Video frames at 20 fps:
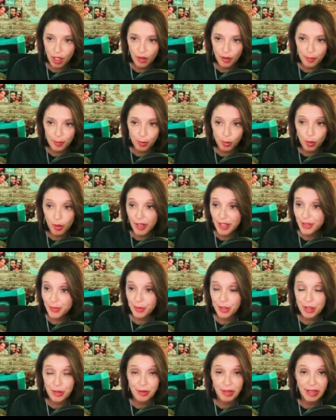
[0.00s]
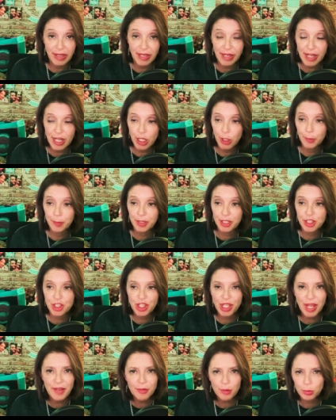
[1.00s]
the boys when you needed help. And she
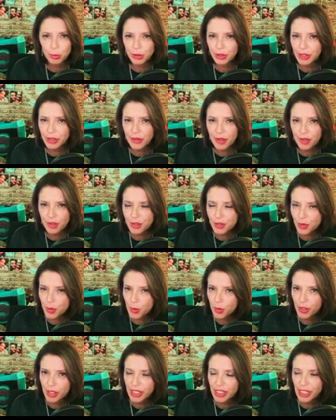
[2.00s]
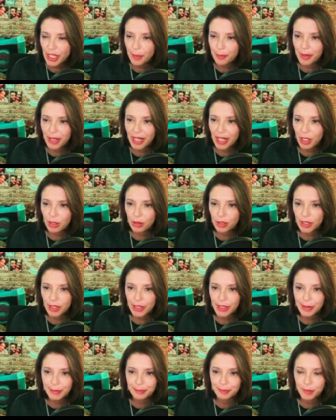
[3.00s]
gave a really long story about
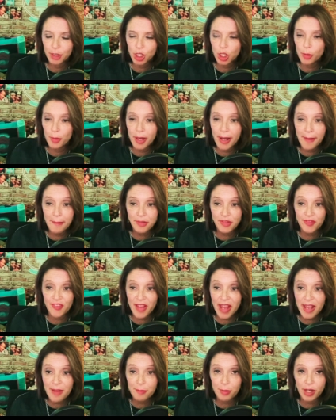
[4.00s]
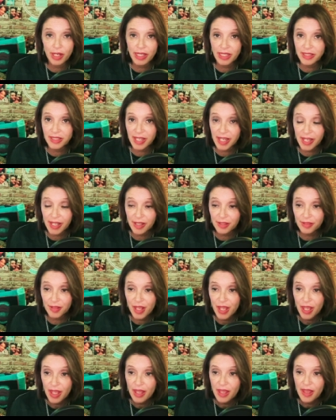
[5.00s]
um, her mom's van breaking down.
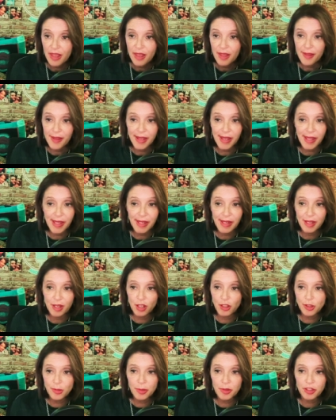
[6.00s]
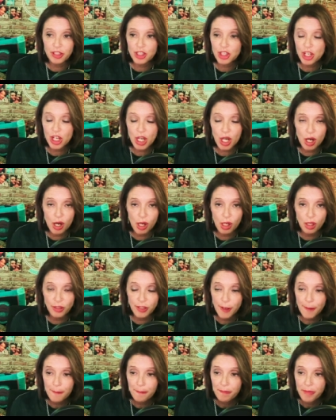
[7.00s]
And ultimately, she called.
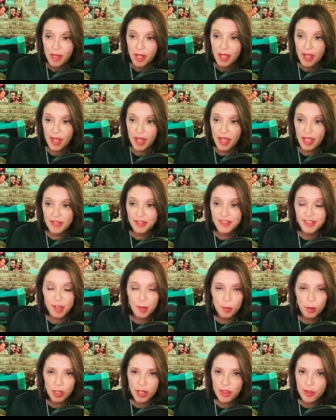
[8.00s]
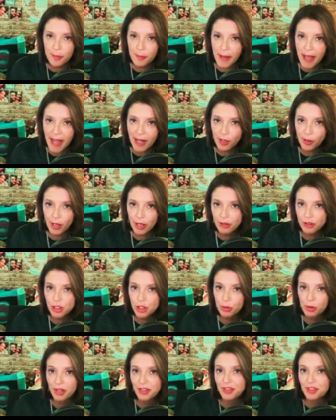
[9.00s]
And someone in the background, she
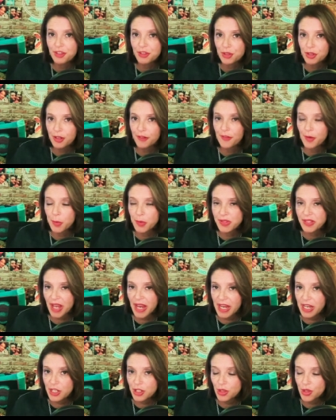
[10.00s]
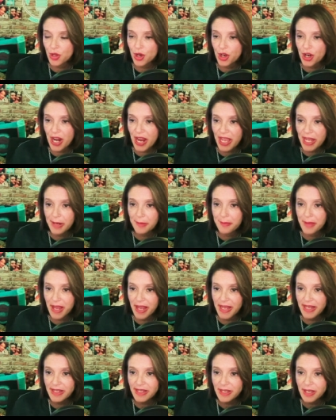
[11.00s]
wasn't sure if it was Angela or Hannah
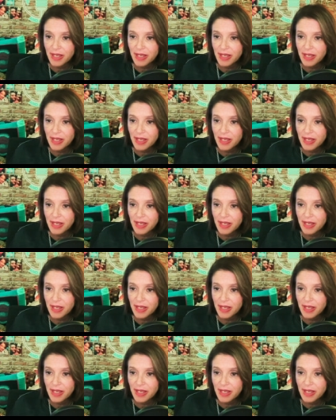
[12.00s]
Mae,